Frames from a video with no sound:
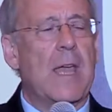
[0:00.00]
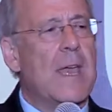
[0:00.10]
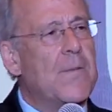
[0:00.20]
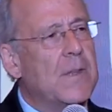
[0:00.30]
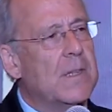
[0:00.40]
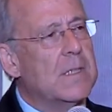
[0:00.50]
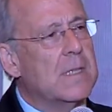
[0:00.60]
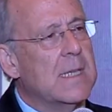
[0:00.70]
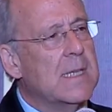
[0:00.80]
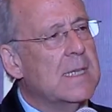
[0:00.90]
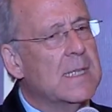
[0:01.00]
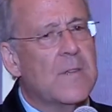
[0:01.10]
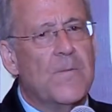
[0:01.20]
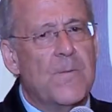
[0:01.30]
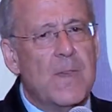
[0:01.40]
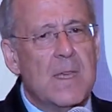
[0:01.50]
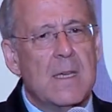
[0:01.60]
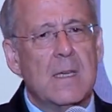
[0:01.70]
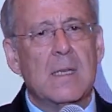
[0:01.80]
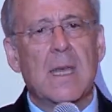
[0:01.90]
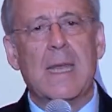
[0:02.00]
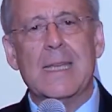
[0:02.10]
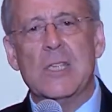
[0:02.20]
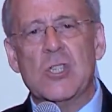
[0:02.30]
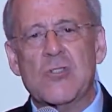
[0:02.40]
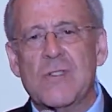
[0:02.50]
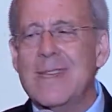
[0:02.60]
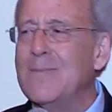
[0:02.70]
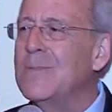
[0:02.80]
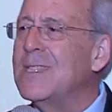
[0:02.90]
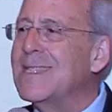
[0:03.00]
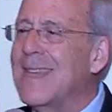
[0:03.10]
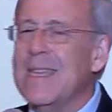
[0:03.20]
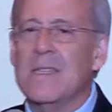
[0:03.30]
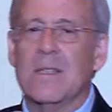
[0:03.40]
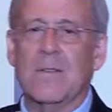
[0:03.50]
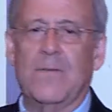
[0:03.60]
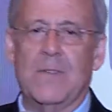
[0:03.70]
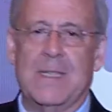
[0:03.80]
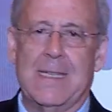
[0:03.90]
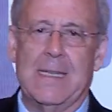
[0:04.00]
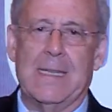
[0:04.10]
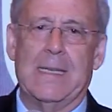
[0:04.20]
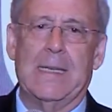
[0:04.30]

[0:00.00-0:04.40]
evidenced his severe and extreme state of fatigue.